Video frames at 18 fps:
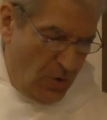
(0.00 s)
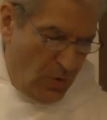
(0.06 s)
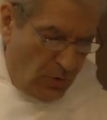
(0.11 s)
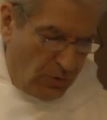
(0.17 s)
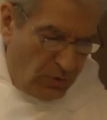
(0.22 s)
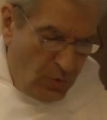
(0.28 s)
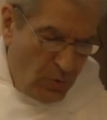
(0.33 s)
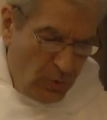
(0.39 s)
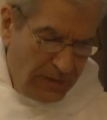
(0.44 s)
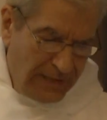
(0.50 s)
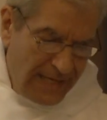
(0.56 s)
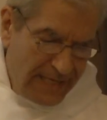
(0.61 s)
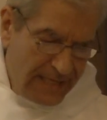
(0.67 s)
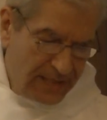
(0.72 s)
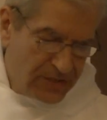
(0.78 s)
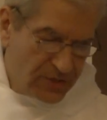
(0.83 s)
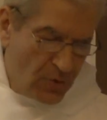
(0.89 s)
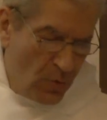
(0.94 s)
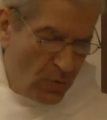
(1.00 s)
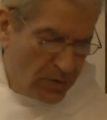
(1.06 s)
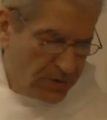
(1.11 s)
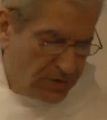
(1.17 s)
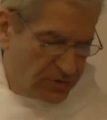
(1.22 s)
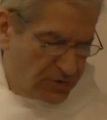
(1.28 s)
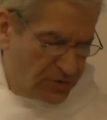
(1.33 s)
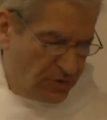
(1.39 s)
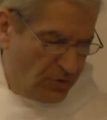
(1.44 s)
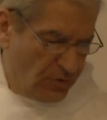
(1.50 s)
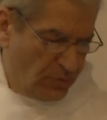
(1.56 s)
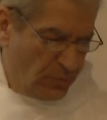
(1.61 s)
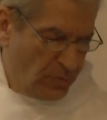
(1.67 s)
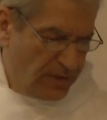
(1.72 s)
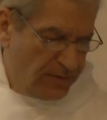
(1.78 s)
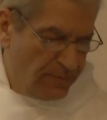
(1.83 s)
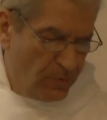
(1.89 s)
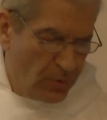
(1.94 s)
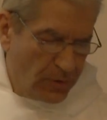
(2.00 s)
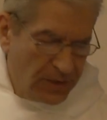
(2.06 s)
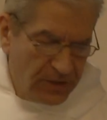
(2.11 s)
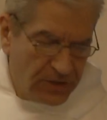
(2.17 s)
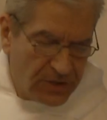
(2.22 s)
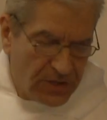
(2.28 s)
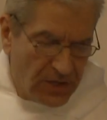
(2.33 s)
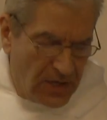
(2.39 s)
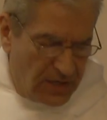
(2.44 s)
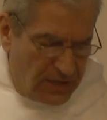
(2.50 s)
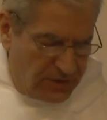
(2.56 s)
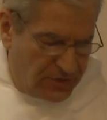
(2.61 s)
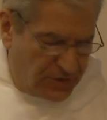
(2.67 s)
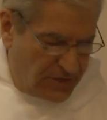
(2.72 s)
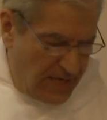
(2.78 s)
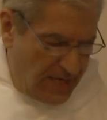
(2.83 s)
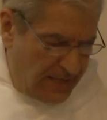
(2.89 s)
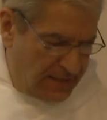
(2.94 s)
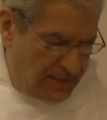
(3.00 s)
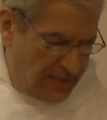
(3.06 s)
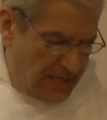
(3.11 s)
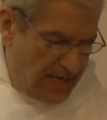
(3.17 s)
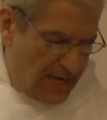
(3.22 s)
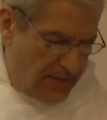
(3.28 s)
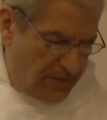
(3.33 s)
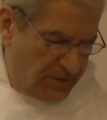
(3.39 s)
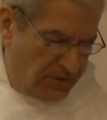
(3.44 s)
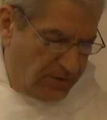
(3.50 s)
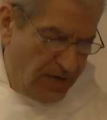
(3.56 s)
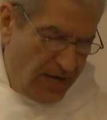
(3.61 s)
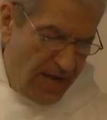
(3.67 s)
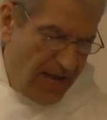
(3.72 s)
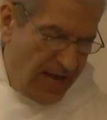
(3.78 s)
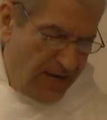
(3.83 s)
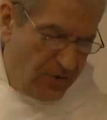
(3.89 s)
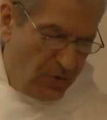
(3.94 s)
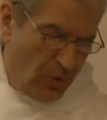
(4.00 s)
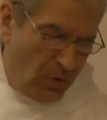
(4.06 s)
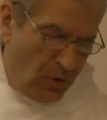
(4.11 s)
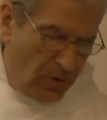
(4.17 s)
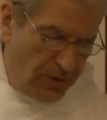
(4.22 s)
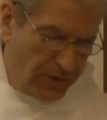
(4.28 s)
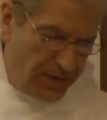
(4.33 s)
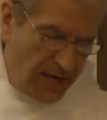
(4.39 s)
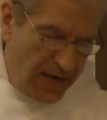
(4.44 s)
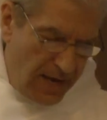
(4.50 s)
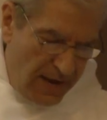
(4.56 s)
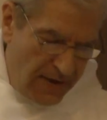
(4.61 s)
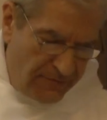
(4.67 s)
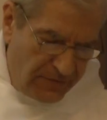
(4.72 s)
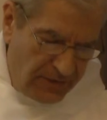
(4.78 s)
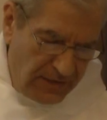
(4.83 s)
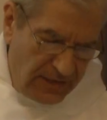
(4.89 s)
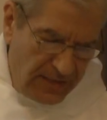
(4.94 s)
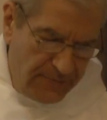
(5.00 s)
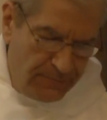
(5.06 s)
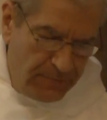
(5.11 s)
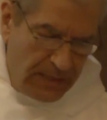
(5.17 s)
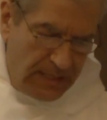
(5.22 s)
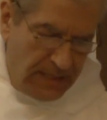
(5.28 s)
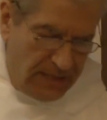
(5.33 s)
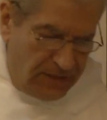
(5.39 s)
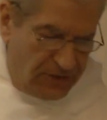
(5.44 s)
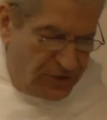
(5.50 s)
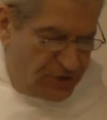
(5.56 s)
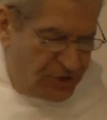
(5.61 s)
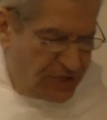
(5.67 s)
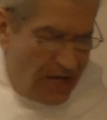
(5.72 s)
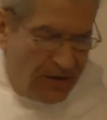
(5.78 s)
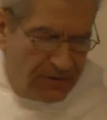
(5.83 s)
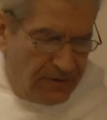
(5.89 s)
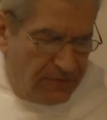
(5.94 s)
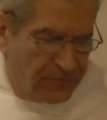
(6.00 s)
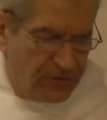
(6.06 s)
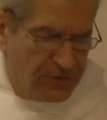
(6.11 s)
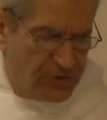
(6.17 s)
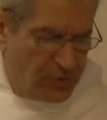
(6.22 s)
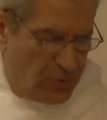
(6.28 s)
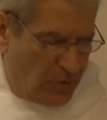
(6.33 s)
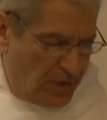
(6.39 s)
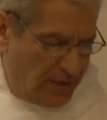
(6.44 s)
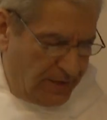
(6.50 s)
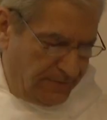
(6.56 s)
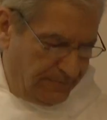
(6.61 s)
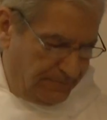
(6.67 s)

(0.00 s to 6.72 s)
Or who laid its cornerstone when the morning stars sang together and all the heavenly beings shouted for joy?